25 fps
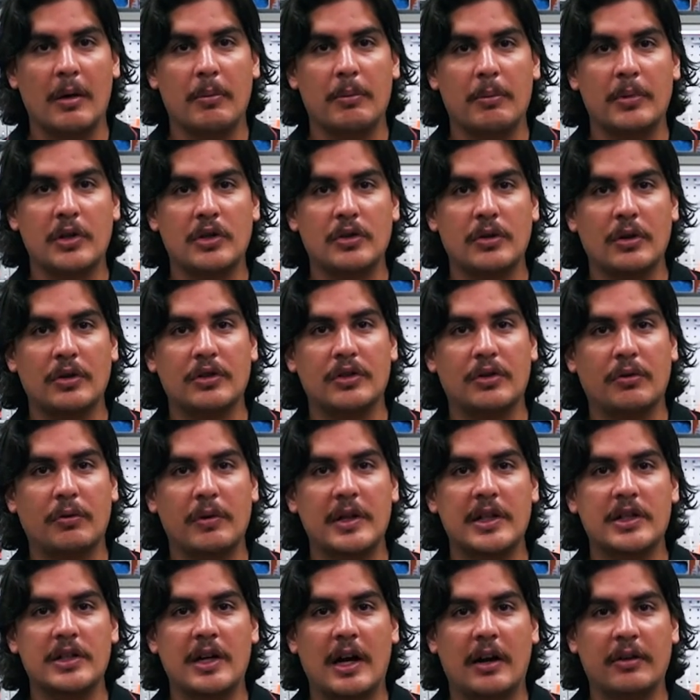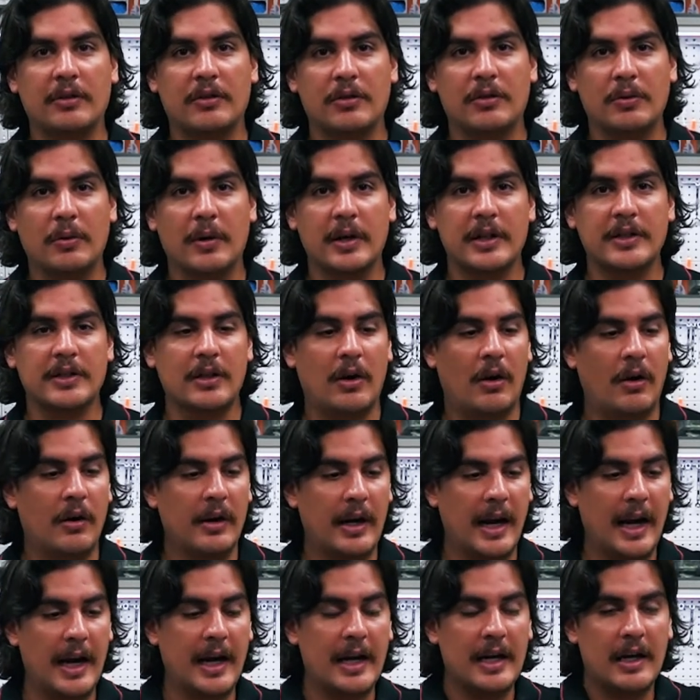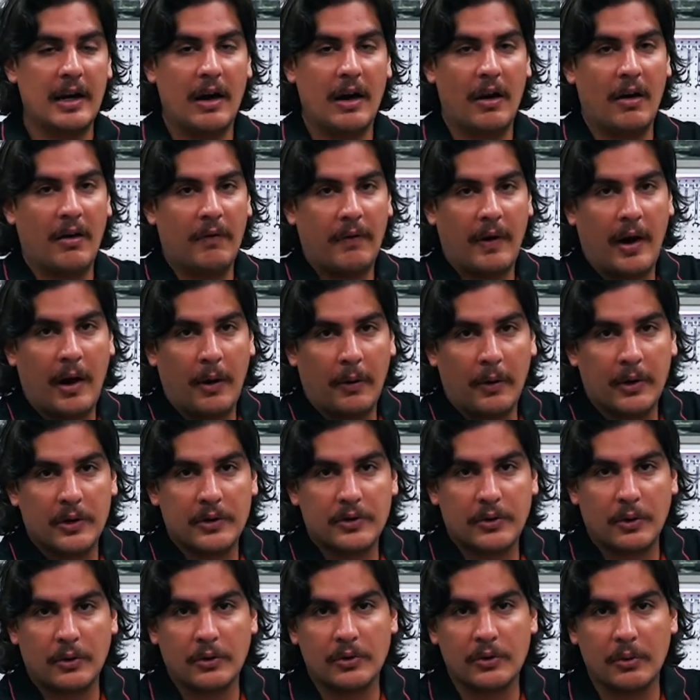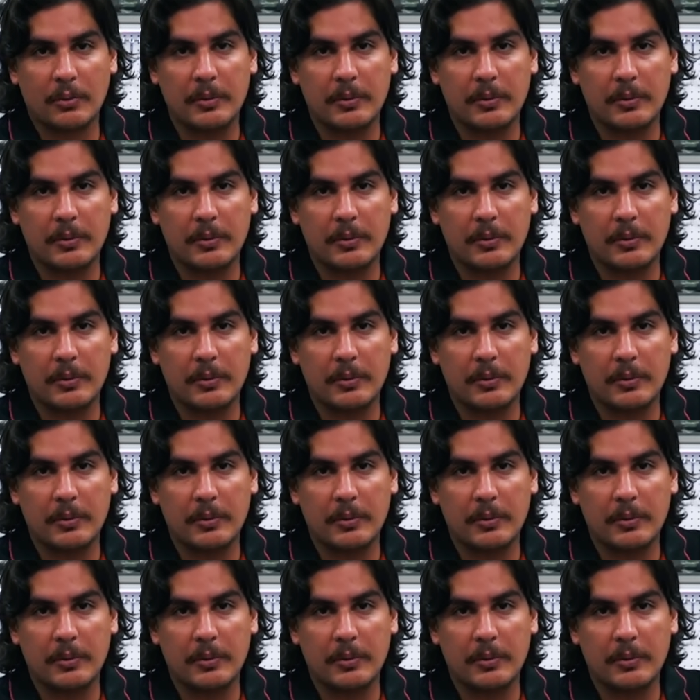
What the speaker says: Be sure to reach out to us on any of our social